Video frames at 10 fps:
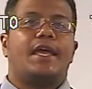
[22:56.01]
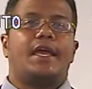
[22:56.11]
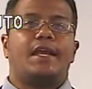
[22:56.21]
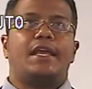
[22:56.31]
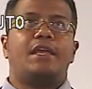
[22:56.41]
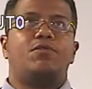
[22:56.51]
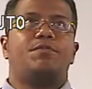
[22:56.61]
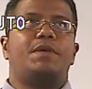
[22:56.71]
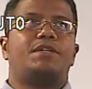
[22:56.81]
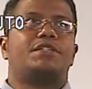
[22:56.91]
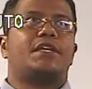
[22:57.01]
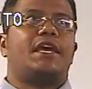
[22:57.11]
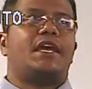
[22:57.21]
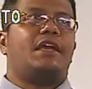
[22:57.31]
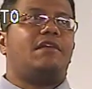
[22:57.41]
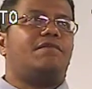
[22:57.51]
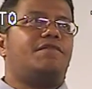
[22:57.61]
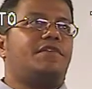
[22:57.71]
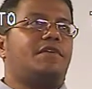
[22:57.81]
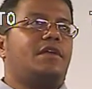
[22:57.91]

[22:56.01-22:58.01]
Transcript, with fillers: and he would be saved.